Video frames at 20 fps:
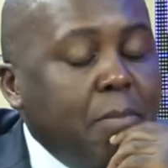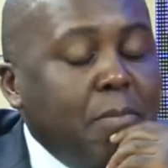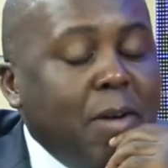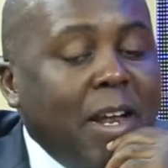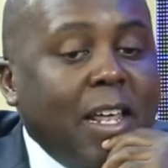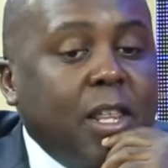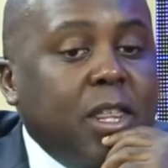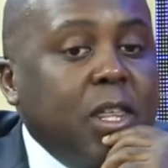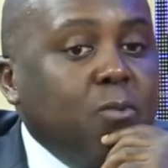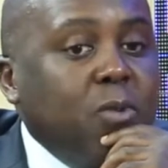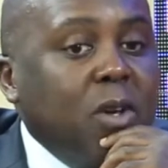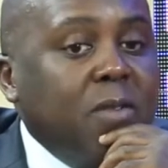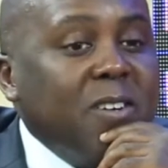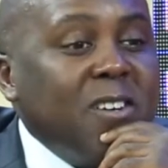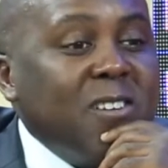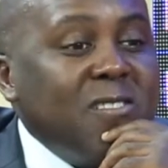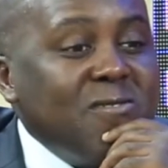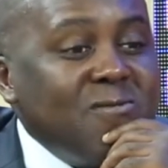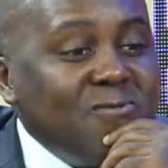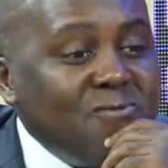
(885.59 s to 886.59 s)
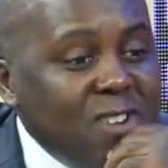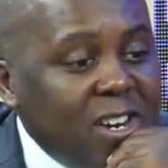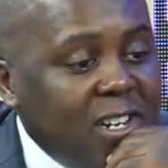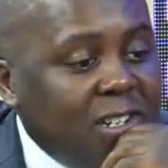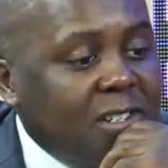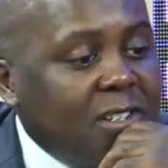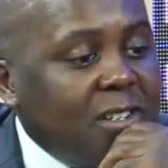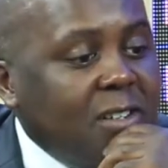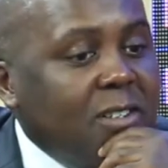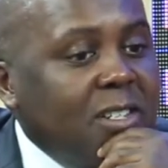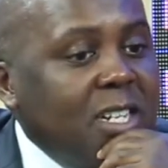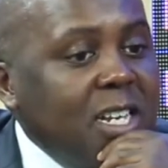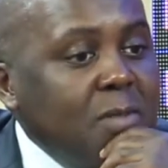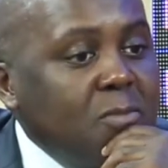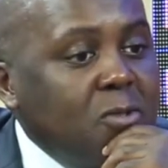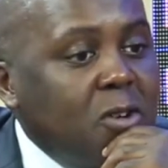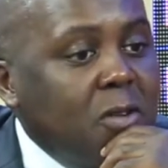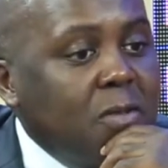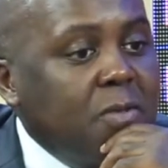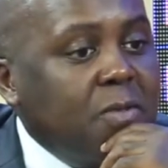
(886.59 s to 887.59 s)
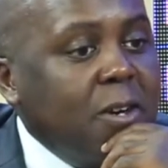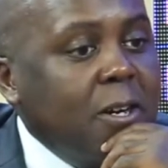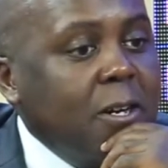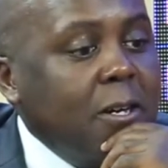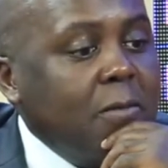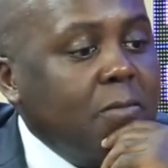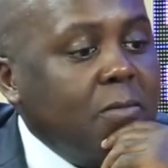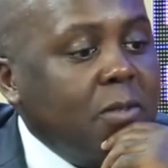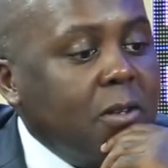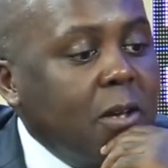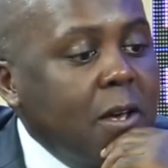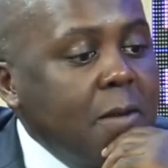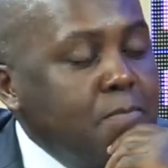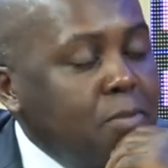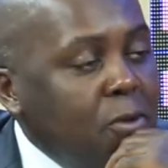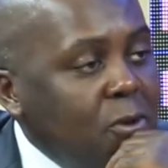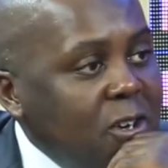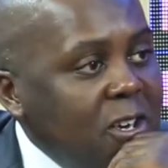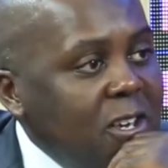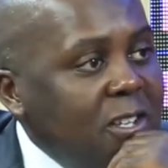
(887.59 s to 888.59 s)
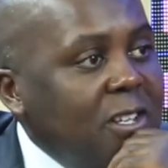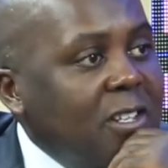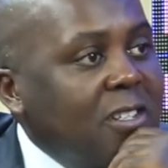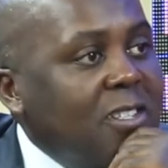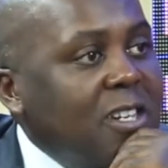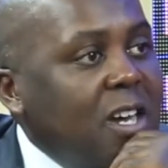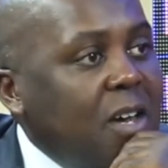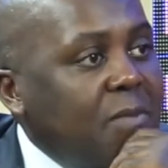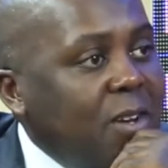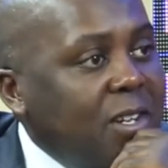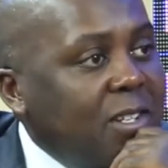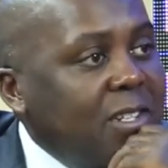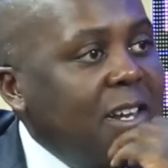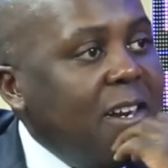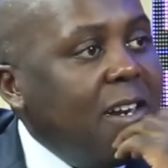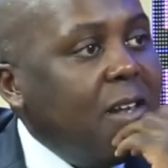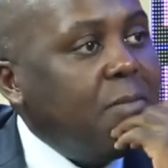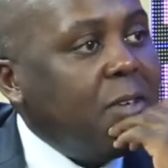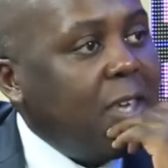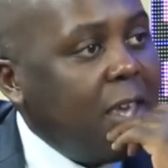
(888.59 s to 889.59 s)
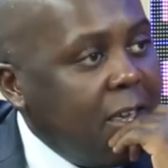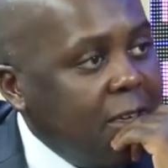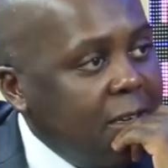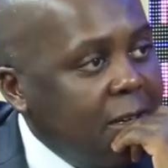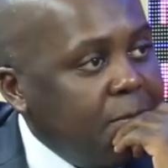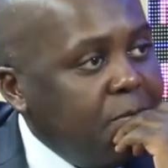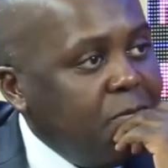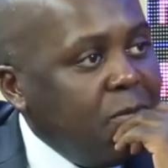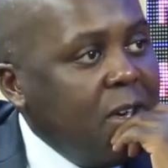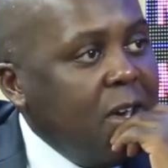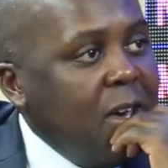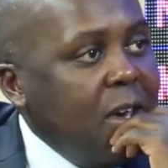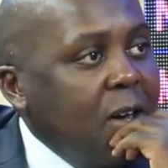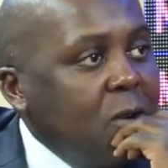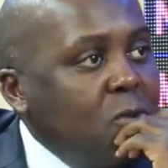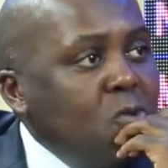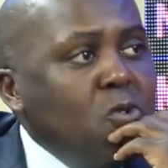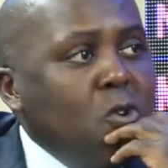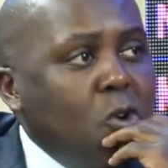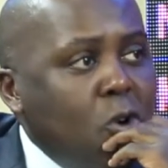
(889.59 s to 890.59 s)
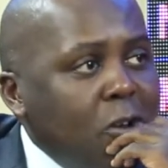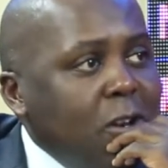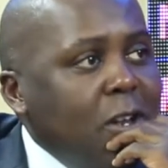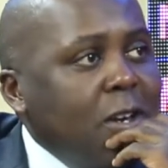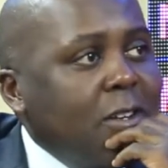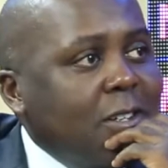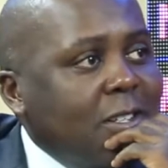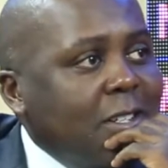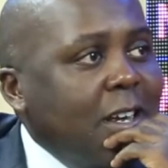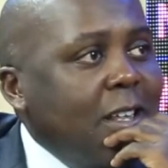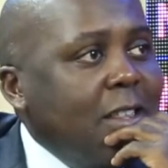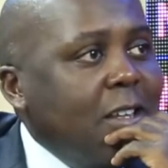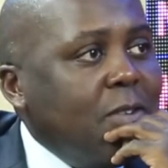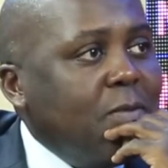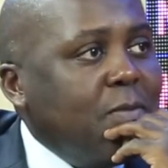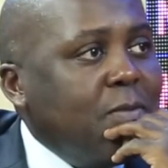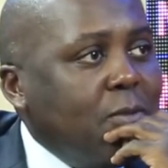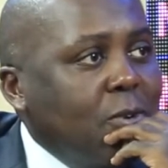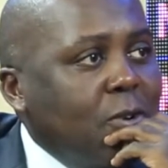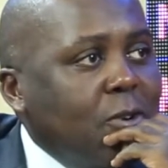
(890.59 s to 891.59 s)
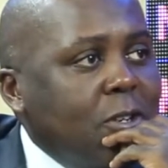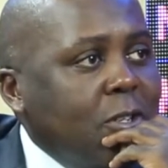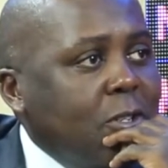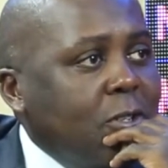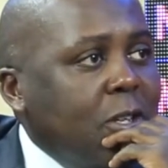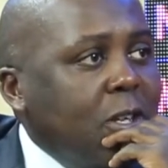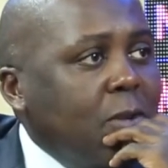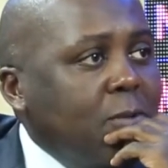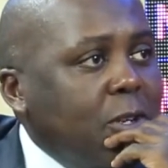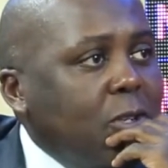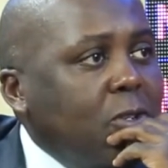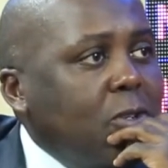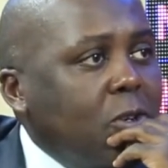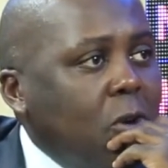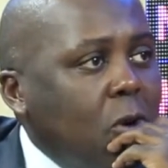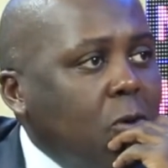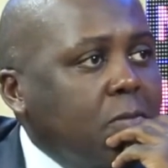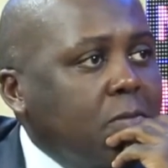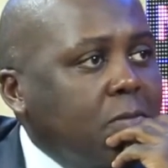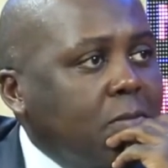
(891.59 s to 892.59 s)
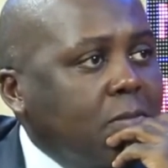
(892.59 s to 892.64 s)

But I think we have a great team of uh, employees and staff at Sanlam Kenya, who all understand that fraud is not the way to go.